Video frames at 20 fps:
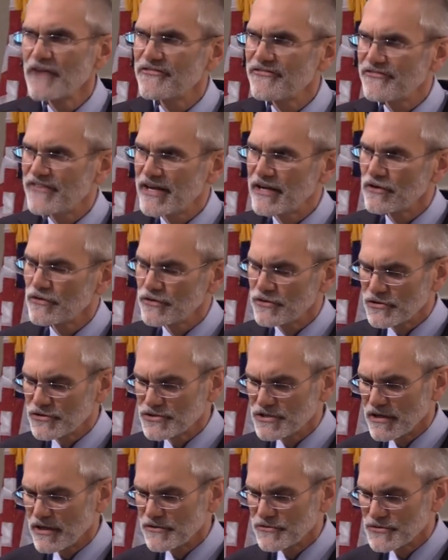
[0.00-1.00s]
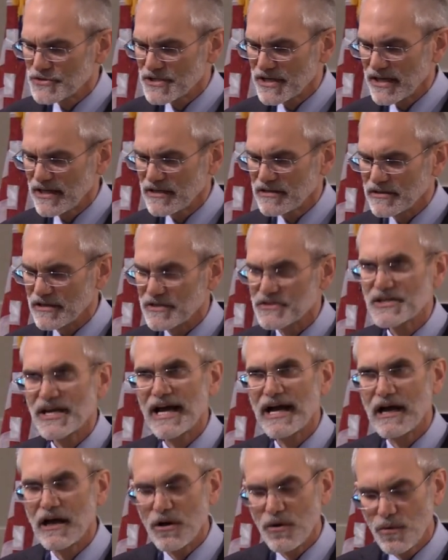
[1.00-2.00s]
A failure to understand this,
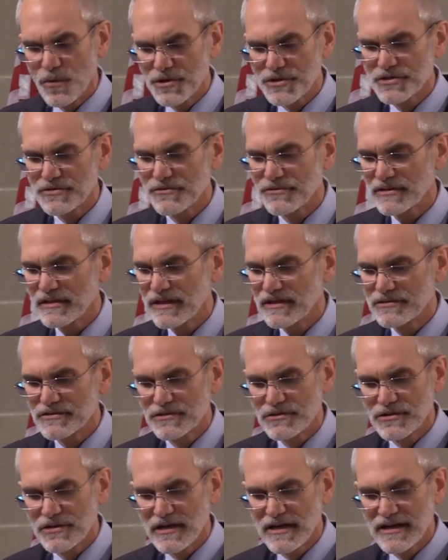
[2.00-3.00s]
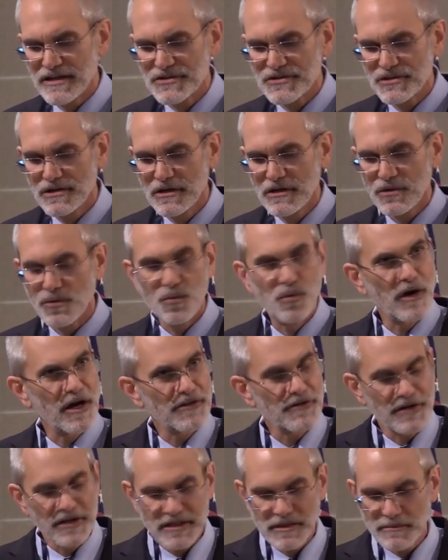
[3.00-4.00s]
how to relate to Christ,
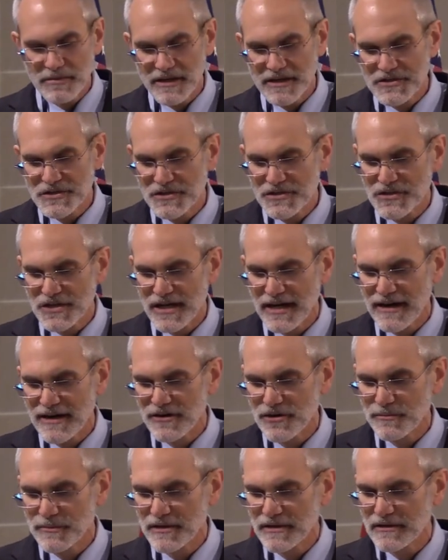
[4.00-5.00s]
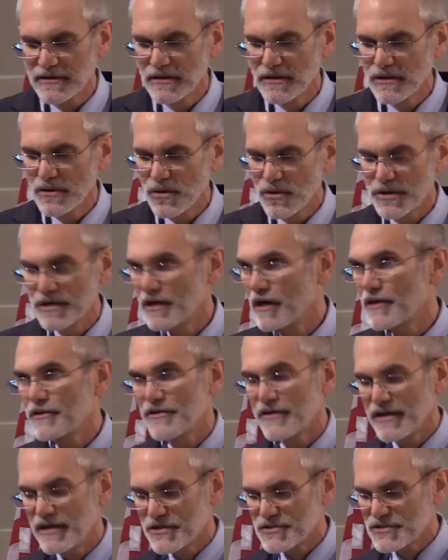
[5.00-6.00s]
whether in the Blessed Sacrament or in
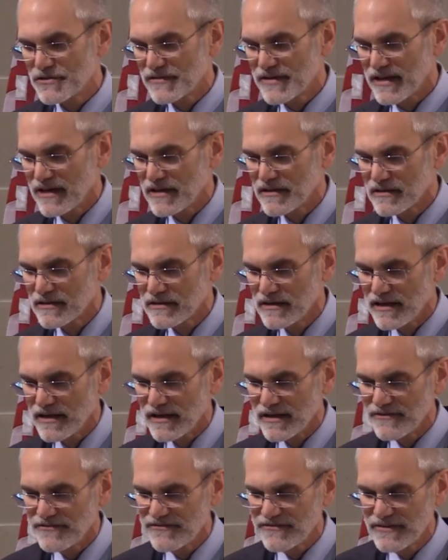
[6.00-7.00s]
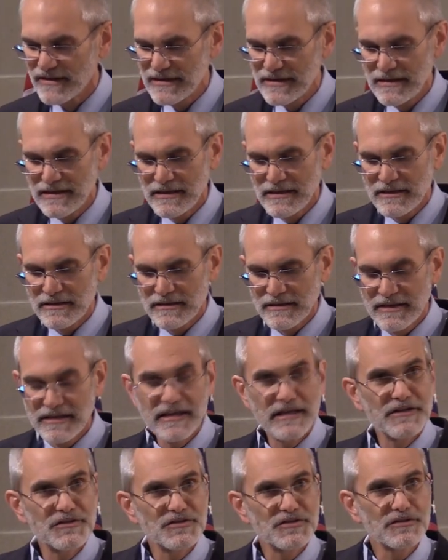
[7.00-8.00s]
other areas of Catholic life,
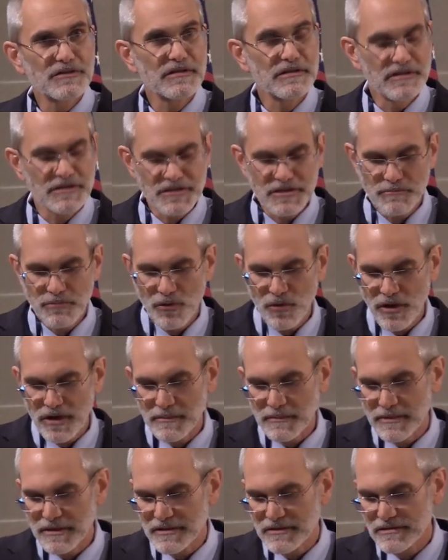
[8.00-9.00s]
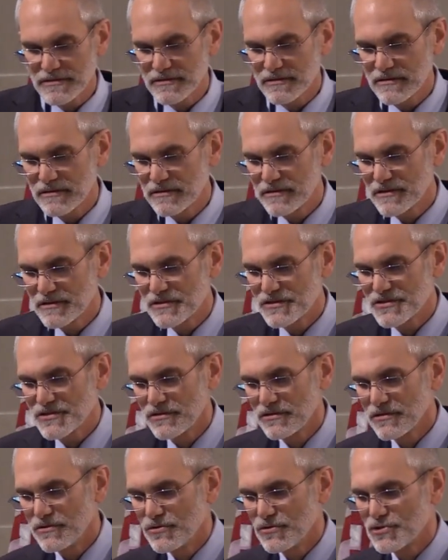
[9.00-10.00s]
leads to disappointment, to
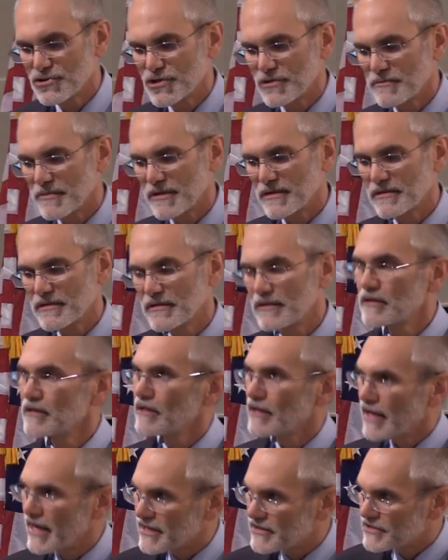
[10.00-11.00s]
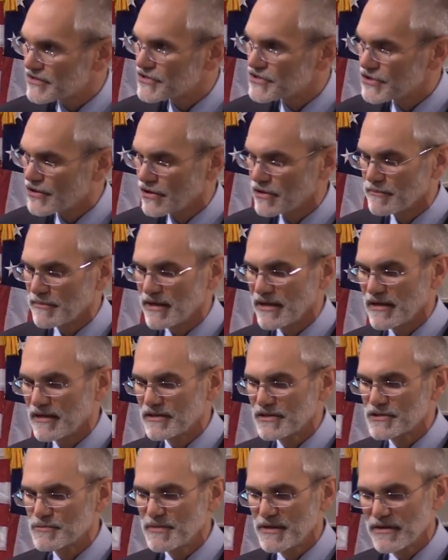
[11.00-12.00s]
disillusionment, like this young man.
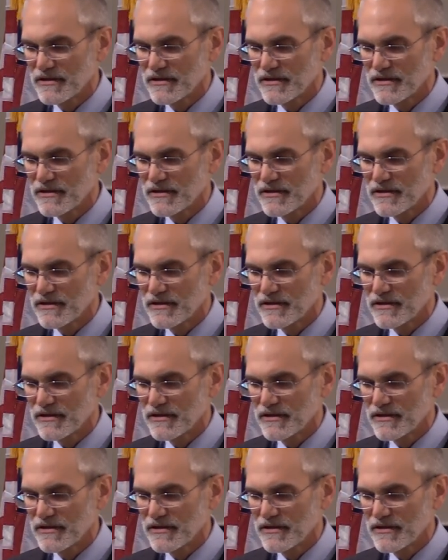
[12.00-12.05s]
